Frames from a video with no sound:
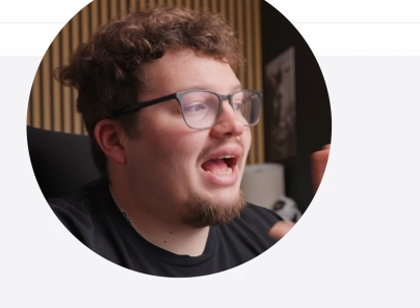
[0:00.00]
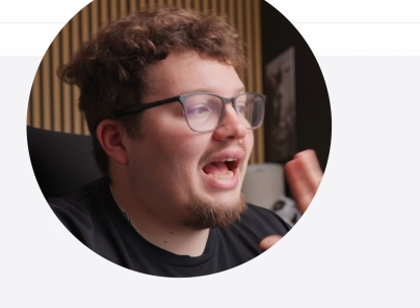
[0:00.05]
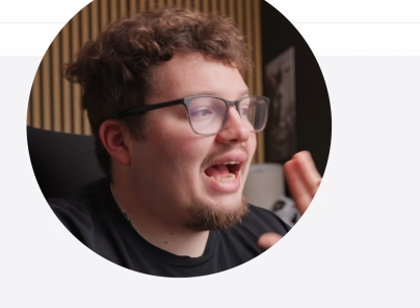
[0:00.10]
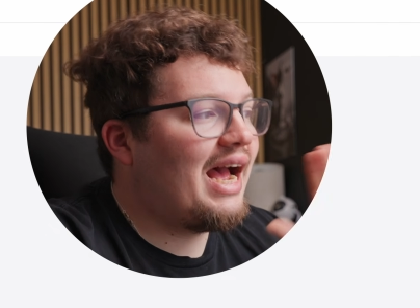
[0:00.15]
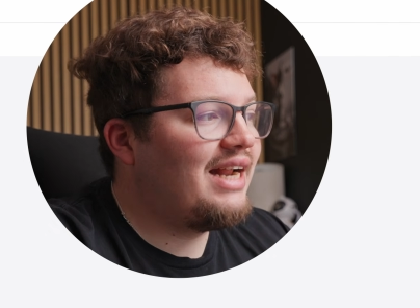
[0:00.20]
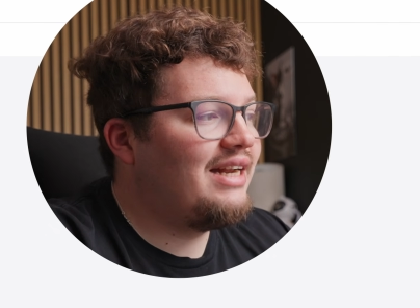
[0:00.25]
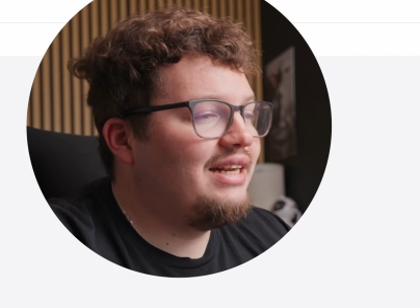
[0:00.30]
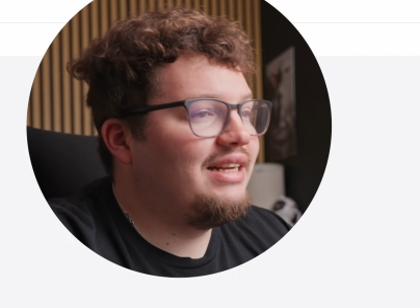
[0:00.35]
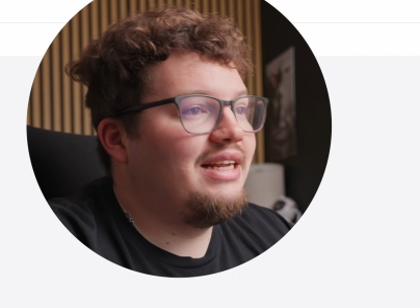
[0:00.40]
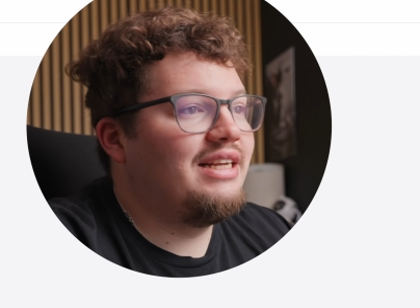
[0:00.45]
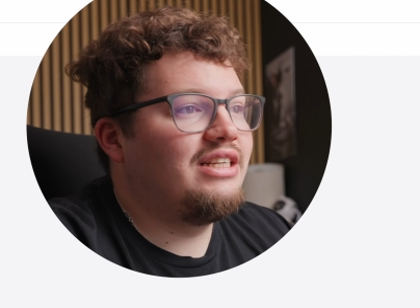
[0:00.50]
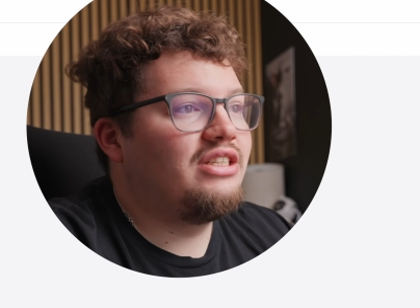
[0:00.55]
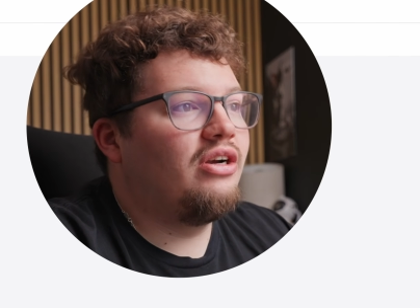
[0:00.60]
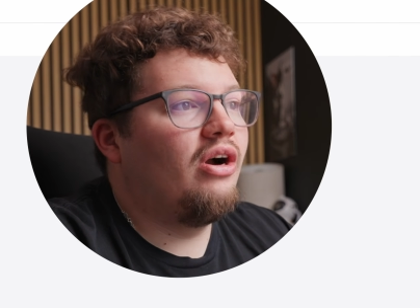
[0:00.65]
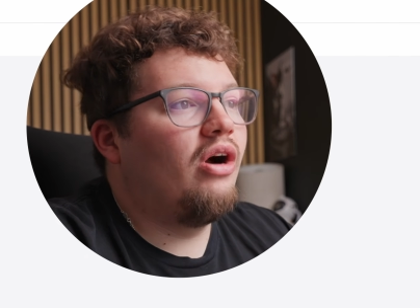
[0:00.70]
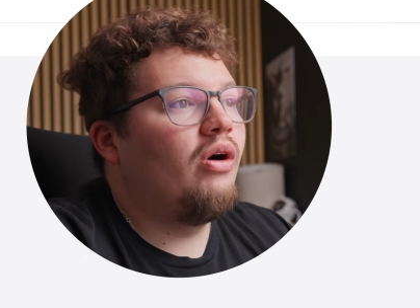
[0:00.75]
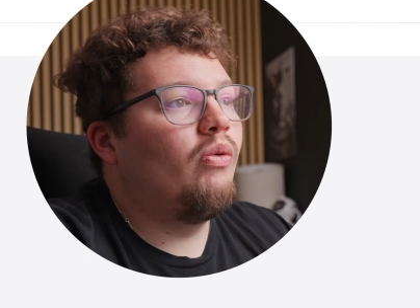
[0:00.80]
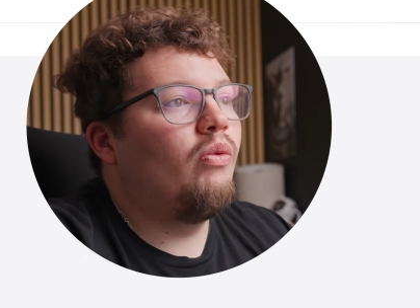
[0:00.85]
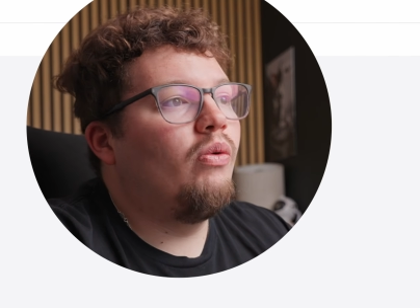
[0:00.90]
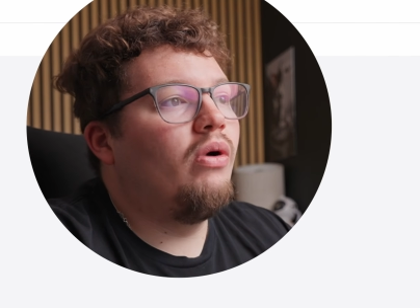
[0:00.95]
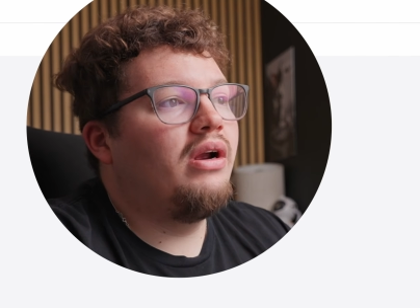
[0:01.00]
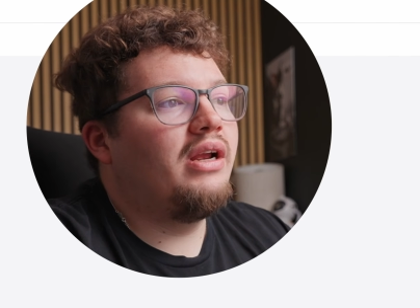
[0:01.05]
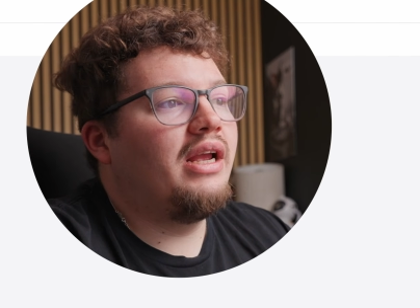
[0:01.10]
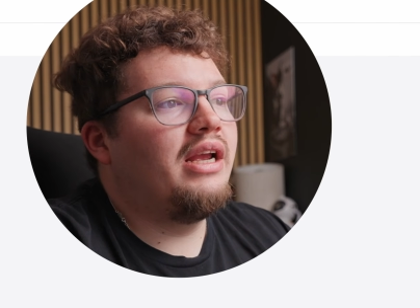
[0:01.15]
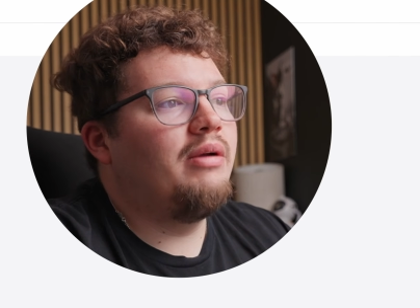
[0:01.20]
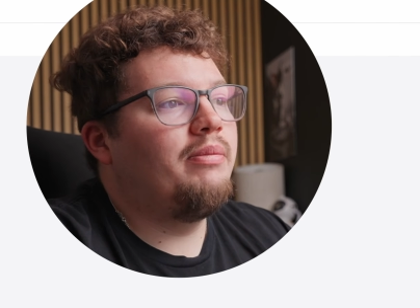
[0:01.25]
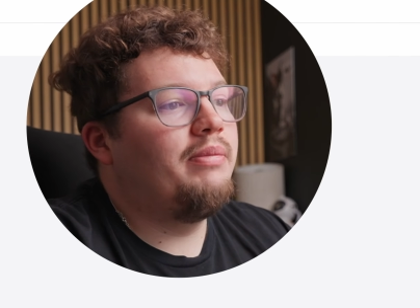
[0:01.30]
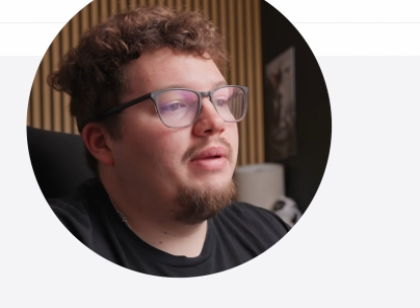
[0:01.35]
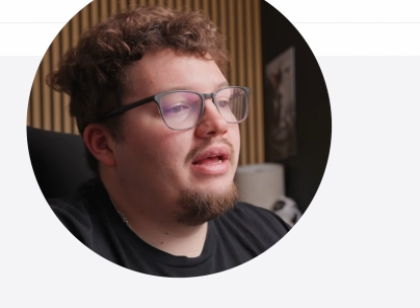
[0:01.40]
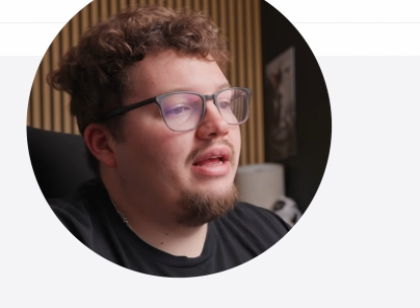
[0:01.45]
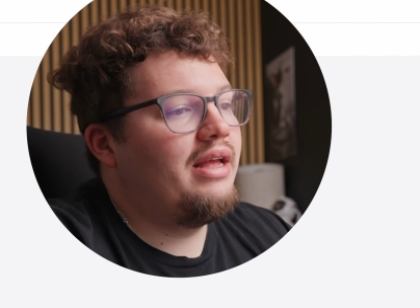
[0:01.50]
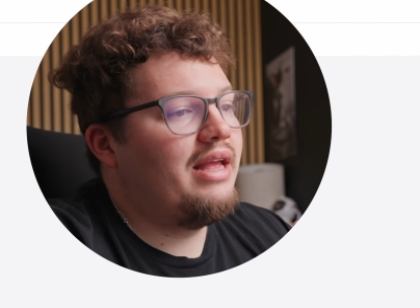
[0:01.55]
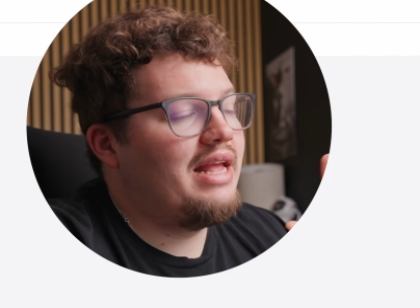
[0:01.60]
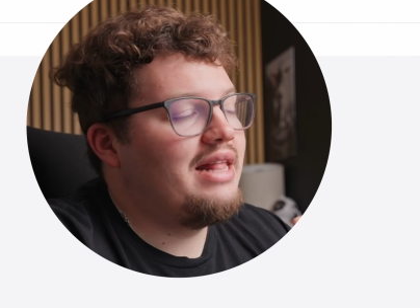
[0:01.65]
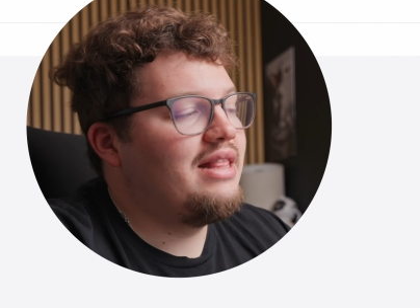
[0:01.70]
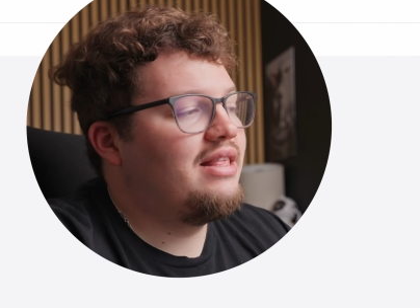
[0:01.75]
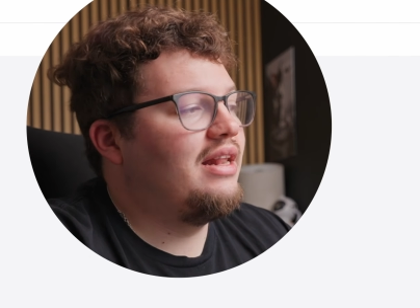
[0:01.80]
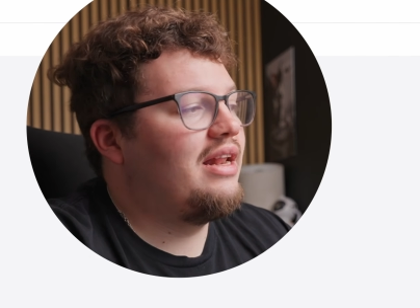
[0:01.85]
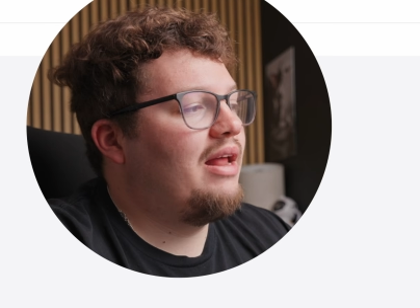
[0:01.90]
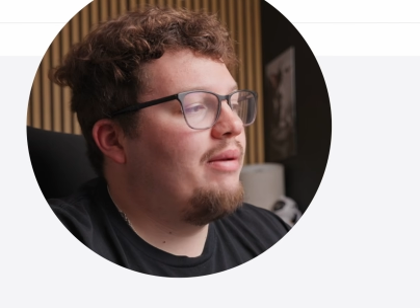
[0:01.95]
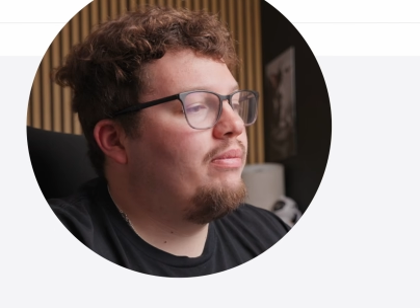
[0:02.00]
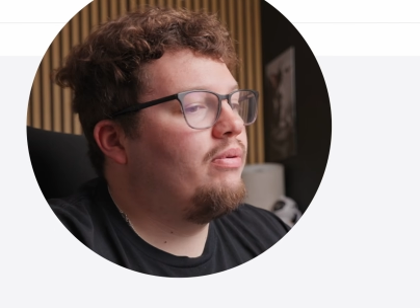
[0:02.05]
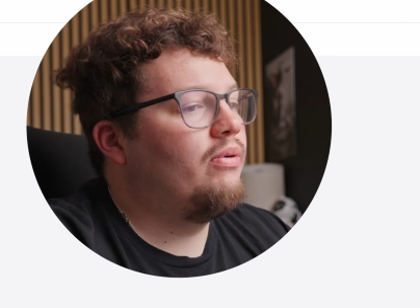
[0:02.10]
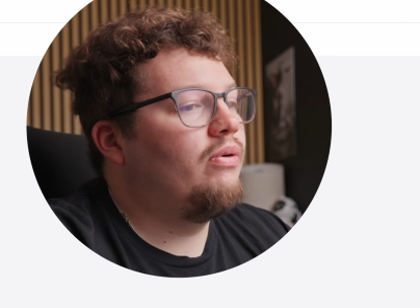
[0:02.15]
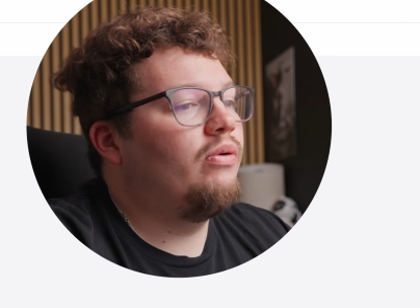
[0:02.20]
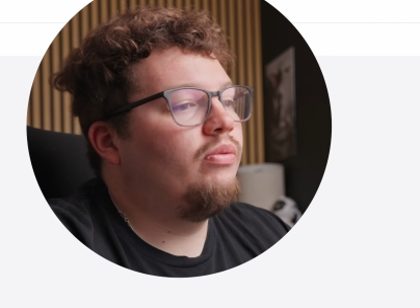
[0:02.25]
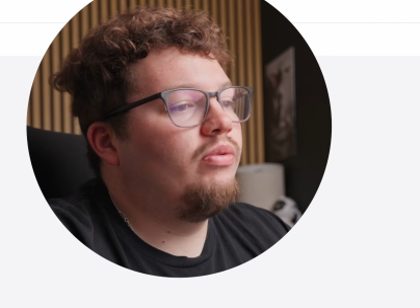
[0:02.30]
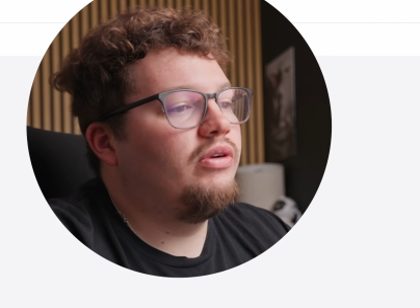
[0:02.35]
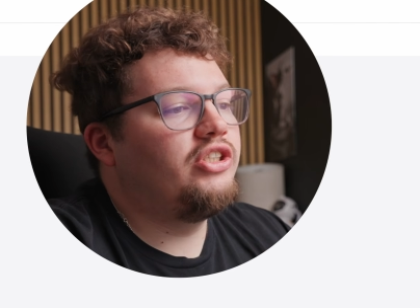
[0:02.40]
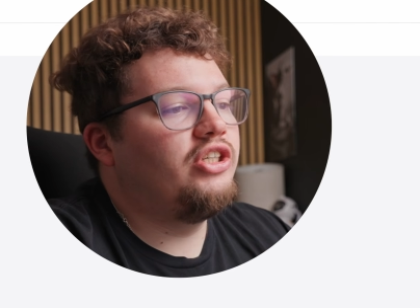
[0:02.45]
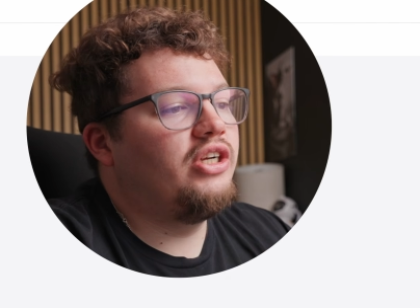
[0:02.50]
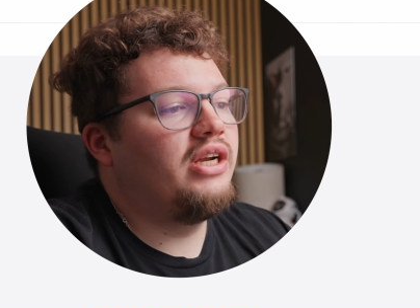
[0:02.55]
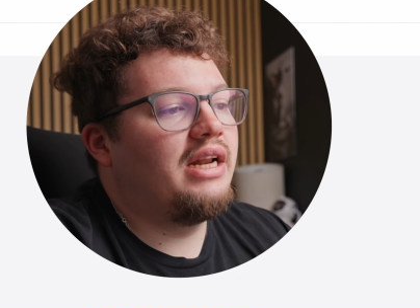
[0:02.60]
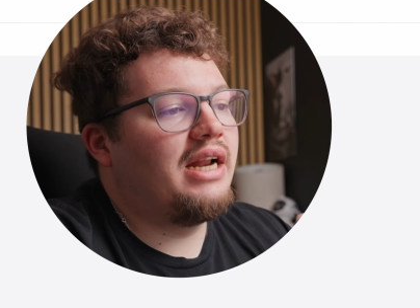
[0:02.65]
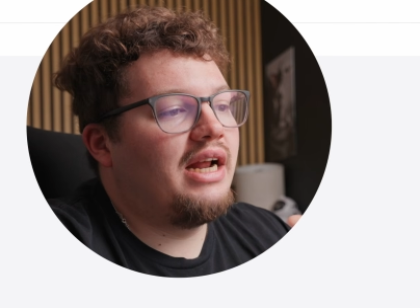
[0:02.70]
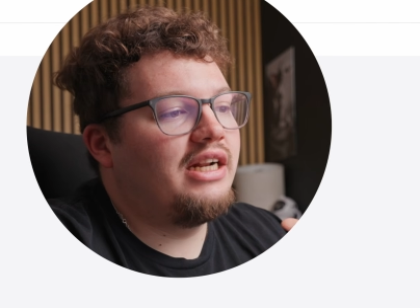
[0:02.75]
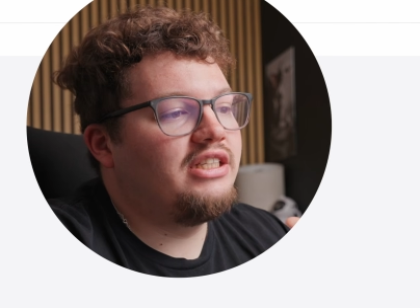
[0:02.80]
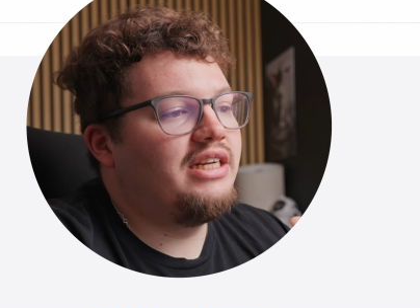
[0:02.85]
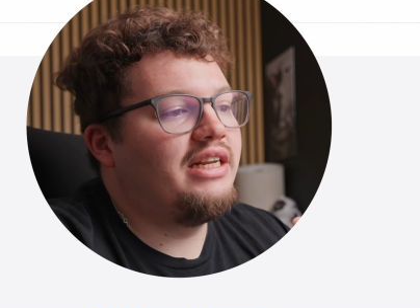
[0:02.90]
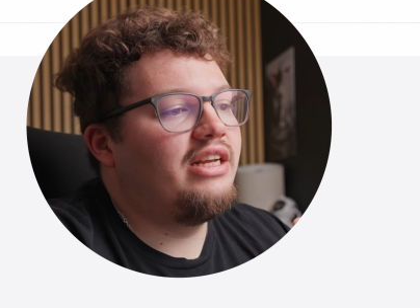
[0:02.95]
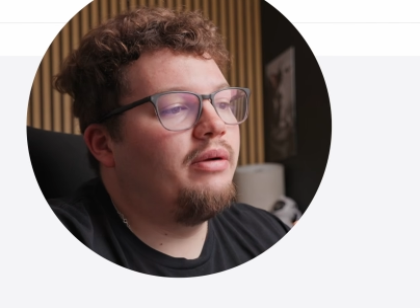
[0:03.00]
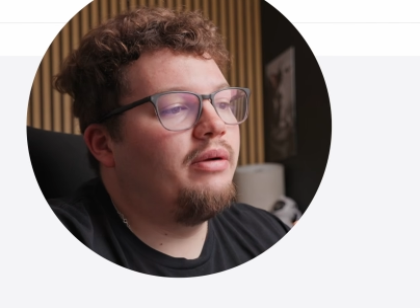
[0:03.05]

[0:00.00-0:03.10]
and it's got a 1 gigabit internet port, which you can actually